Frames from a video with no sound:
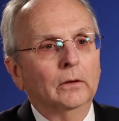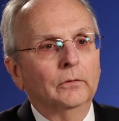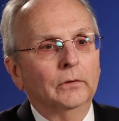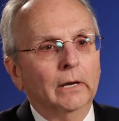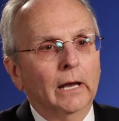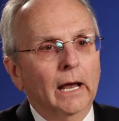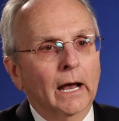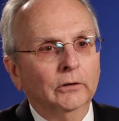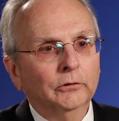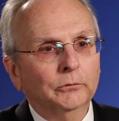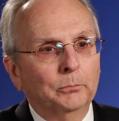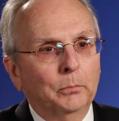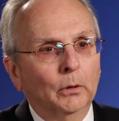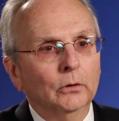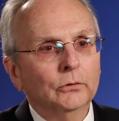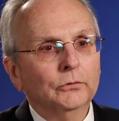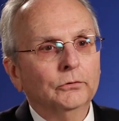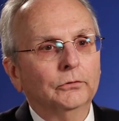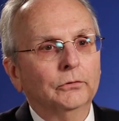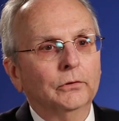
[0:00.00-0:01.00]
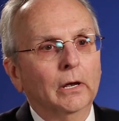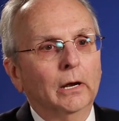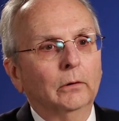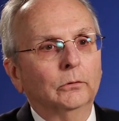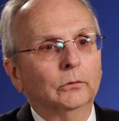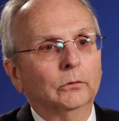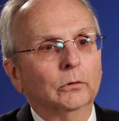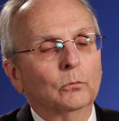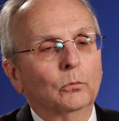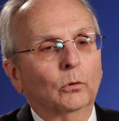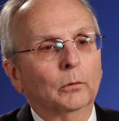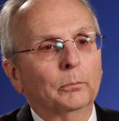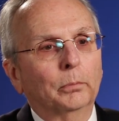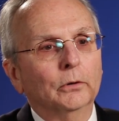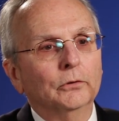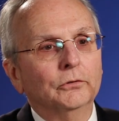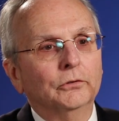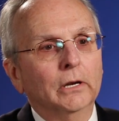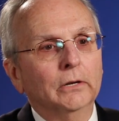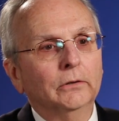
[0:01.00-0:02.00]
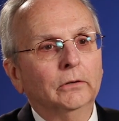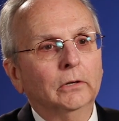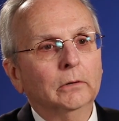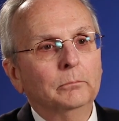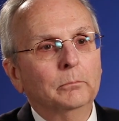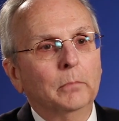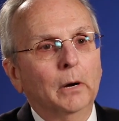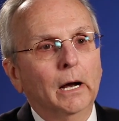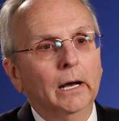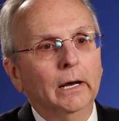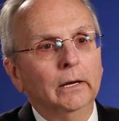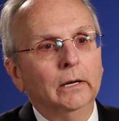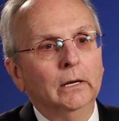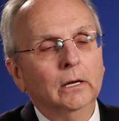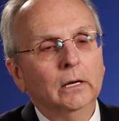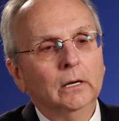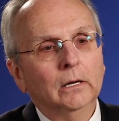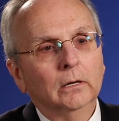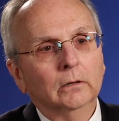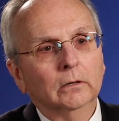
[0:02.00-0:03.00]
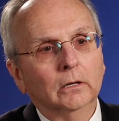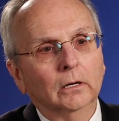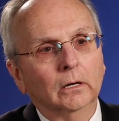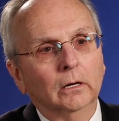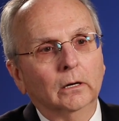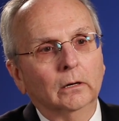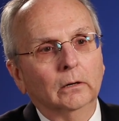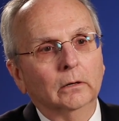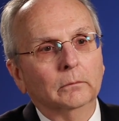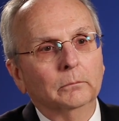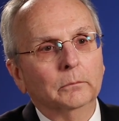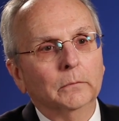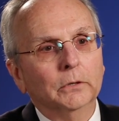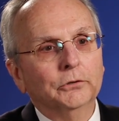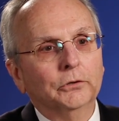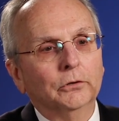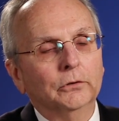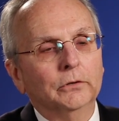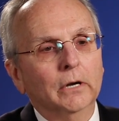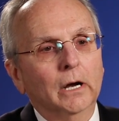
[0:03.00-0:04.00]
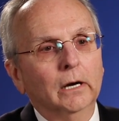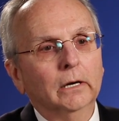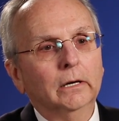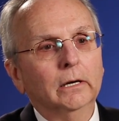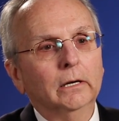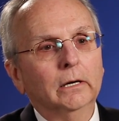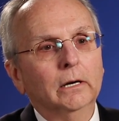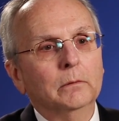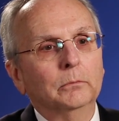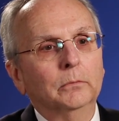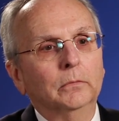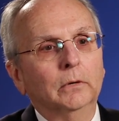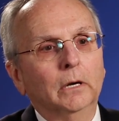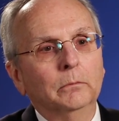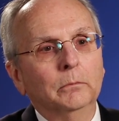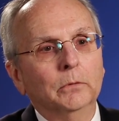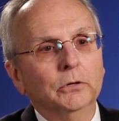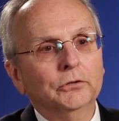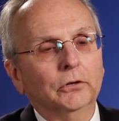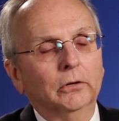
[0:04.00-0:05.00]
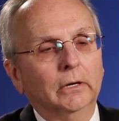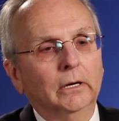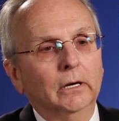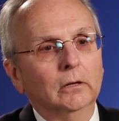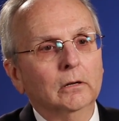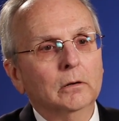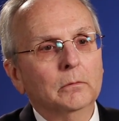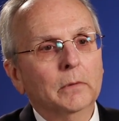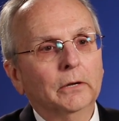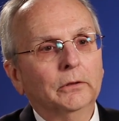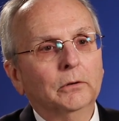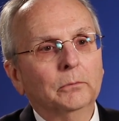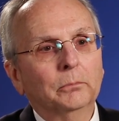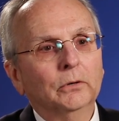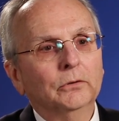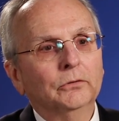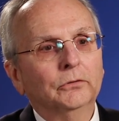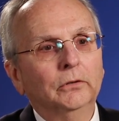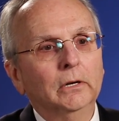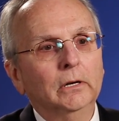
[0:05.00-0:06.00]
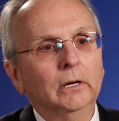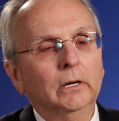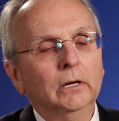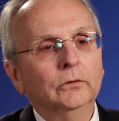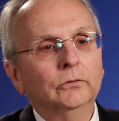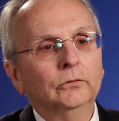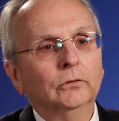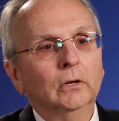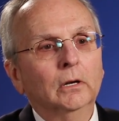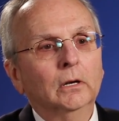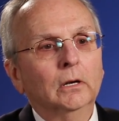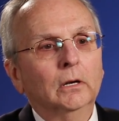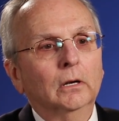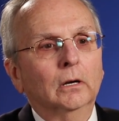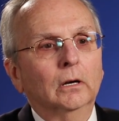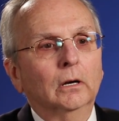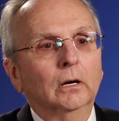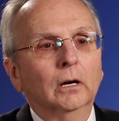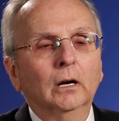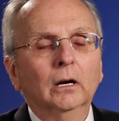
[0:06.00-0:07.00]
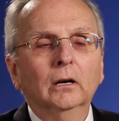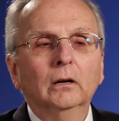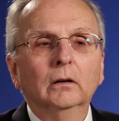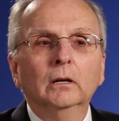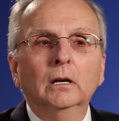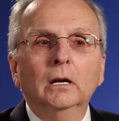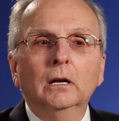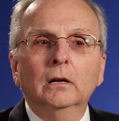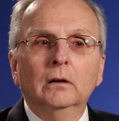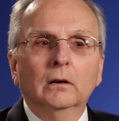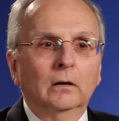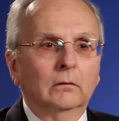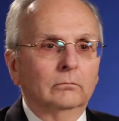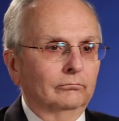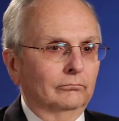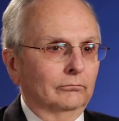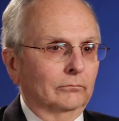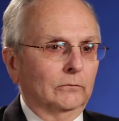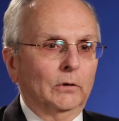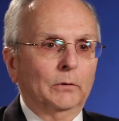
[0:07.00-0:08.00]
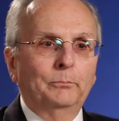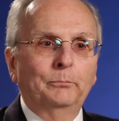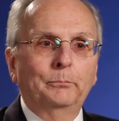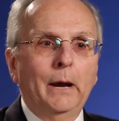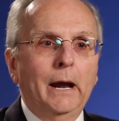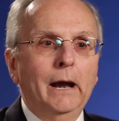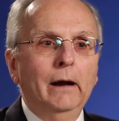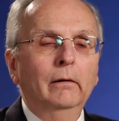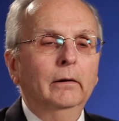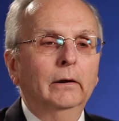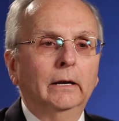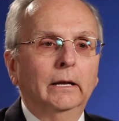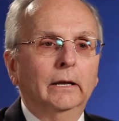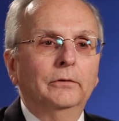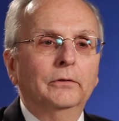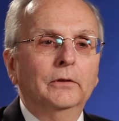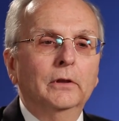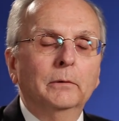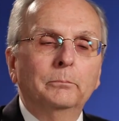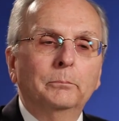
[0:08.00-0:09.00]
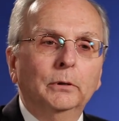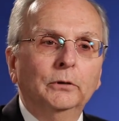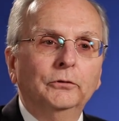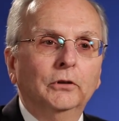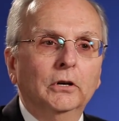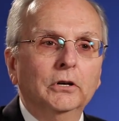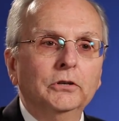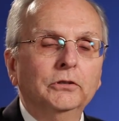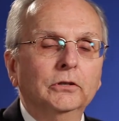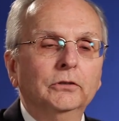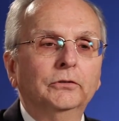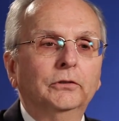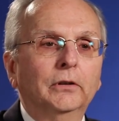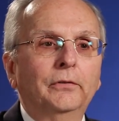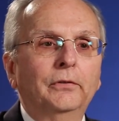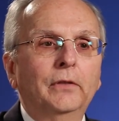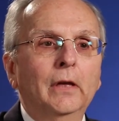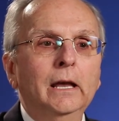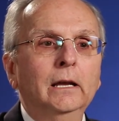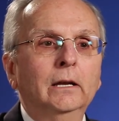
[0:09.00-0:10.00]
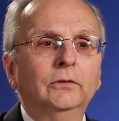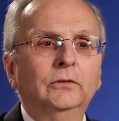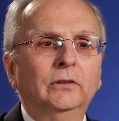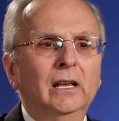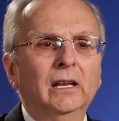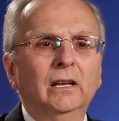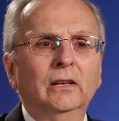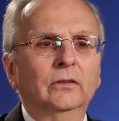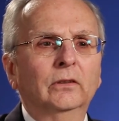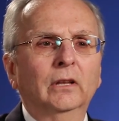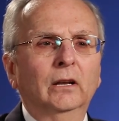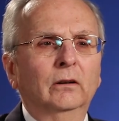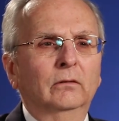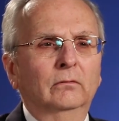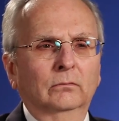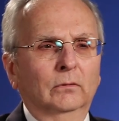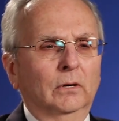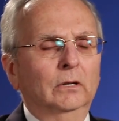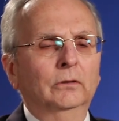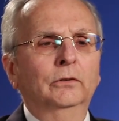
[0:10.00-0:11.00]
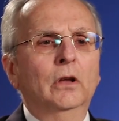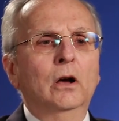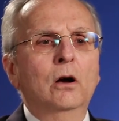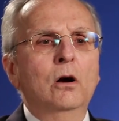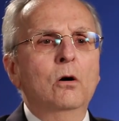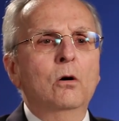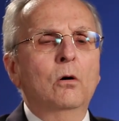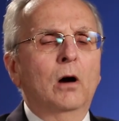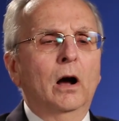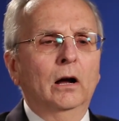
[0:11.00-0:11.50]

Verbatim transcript: The experts that were presented by uh, Mr. Duncan and, and, Mr. Gillum at the proceedings, uh, parroted the positions that they had taken that, well, no.